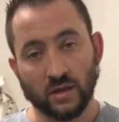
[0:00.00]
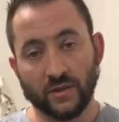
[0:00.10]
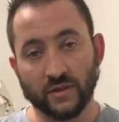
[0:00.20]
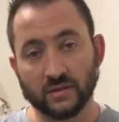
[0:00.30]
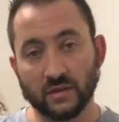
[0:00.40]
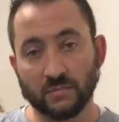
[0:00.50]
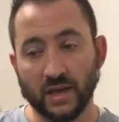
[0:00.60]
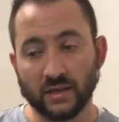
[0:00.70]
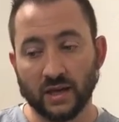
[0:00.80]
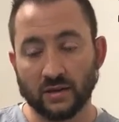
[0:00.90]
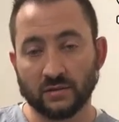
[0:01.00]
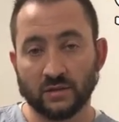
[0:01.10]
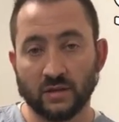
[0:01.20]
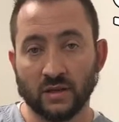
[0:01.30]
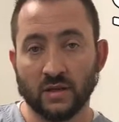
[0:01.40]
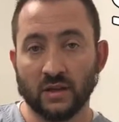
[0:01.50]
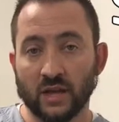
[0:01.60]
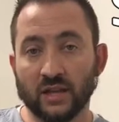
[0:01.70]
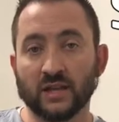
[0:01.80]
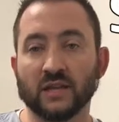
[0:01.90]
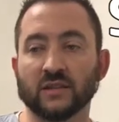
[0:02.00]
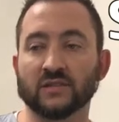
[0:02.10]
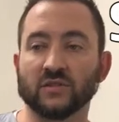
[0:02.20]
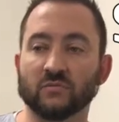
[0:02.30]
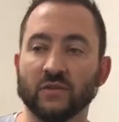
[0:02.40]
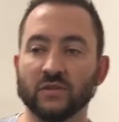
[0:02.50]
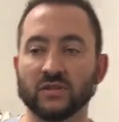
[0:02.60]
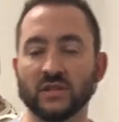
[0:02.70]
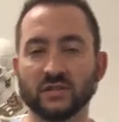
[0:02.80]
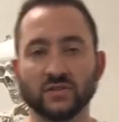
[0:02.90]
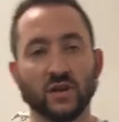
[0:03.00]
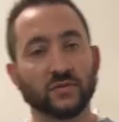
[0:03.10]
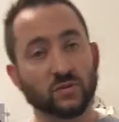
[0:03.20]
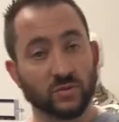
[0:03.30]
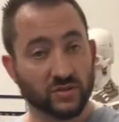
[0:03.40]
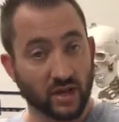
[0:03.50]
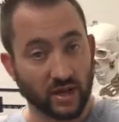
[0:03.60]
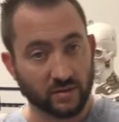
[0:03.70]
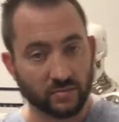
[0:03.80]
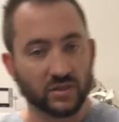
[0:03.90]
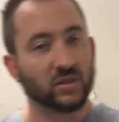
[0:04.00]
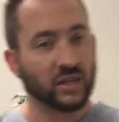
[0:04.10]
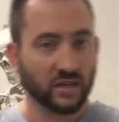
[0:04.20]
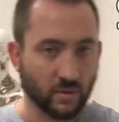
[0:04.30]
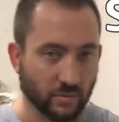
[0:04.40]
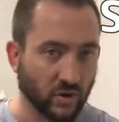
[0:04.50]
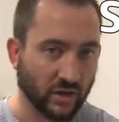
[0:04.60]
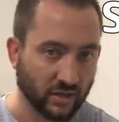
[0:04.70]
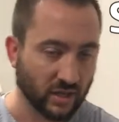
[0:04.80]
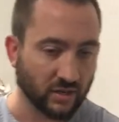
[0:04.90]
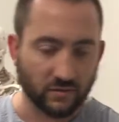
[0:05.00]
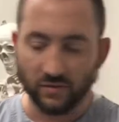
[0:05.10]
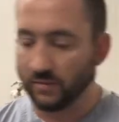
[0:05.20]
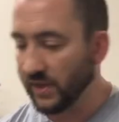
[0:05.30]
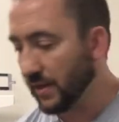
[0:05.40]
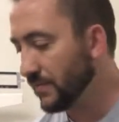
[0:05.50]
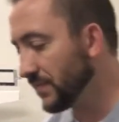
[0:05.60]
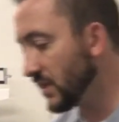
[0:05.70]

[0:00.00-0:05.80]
and then come back out. And again, this is if the disc is off to a side, but you need an MRI to kind of confirm that.